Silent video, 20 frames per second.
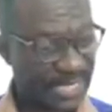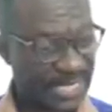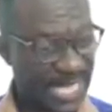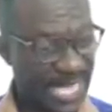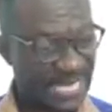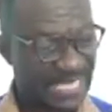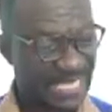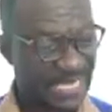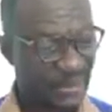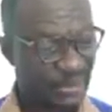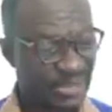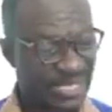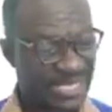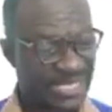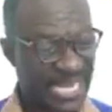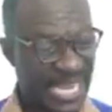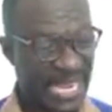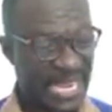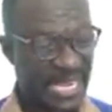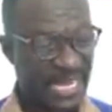yes,
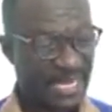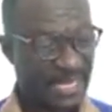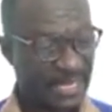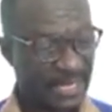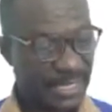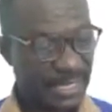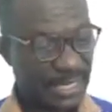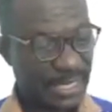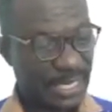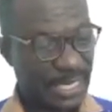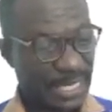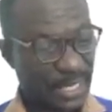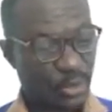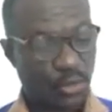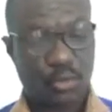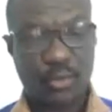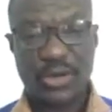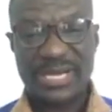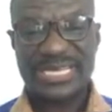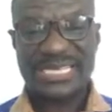Christine.
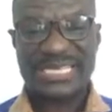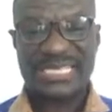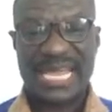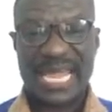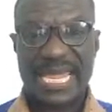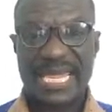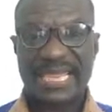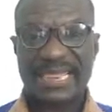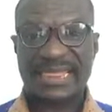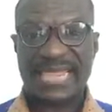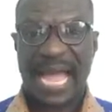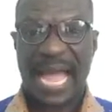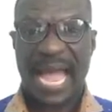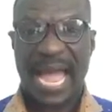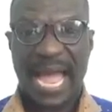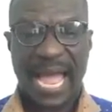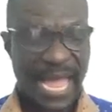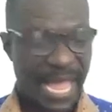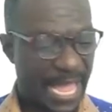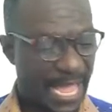Christine
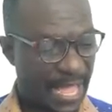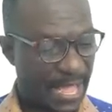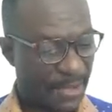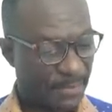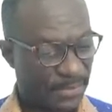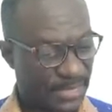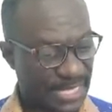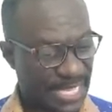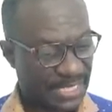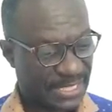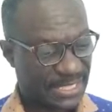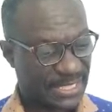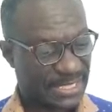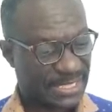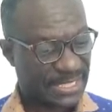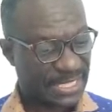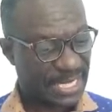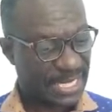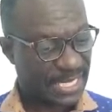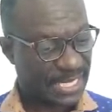time.
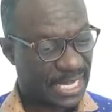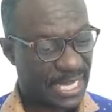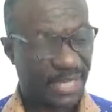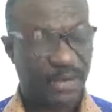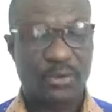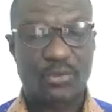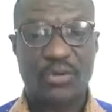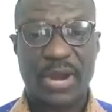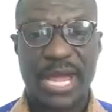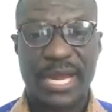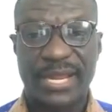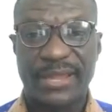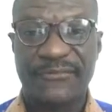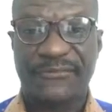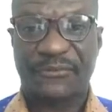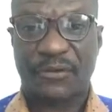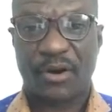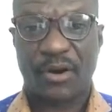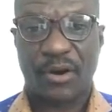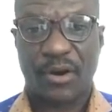Yes, getting ready
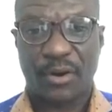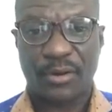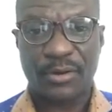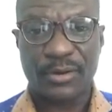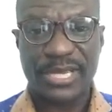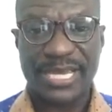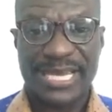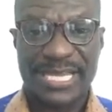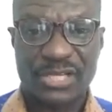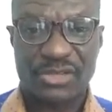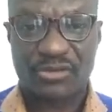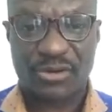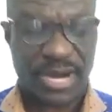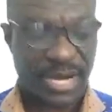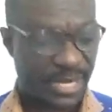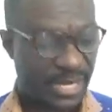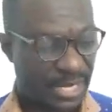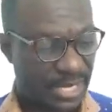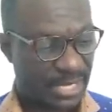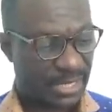for
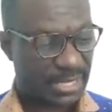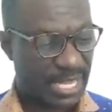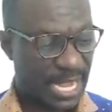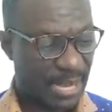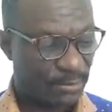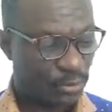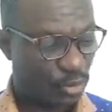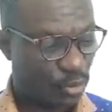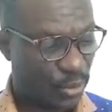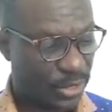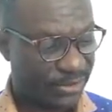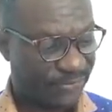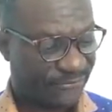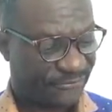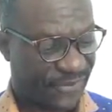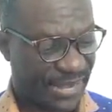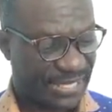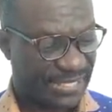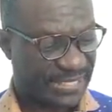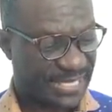Israel. I'm doing
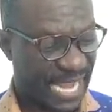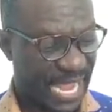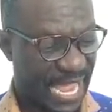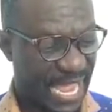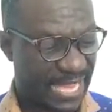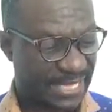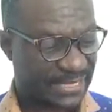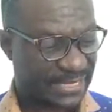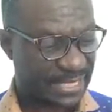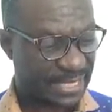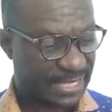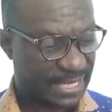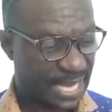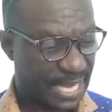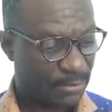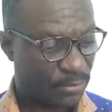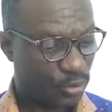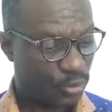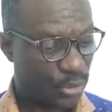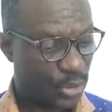fantastic.
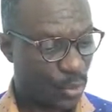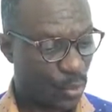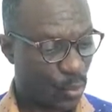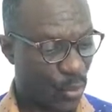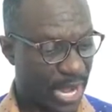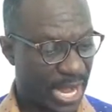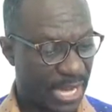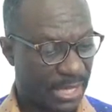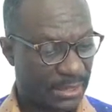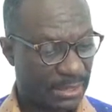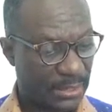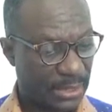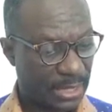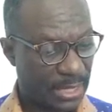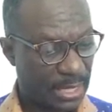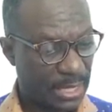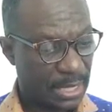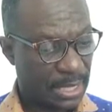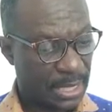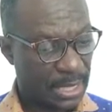I'm doing well
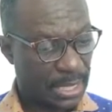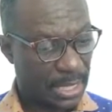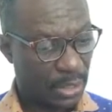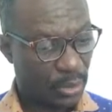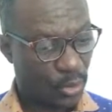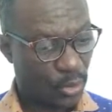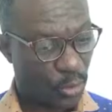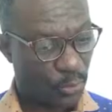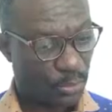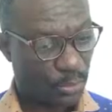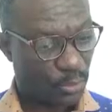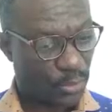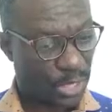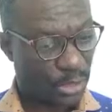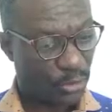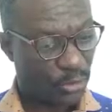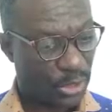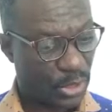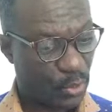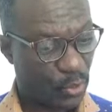and hope you
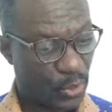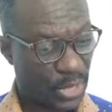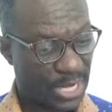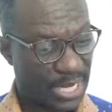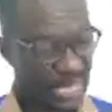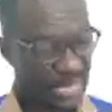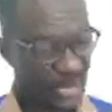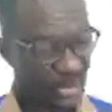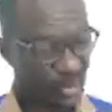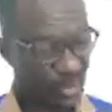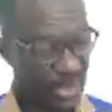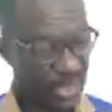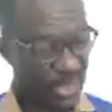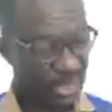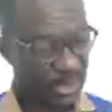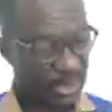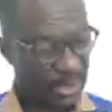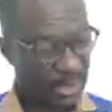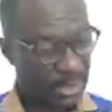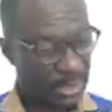are doing well as
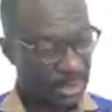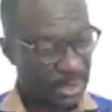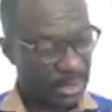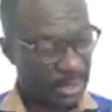well.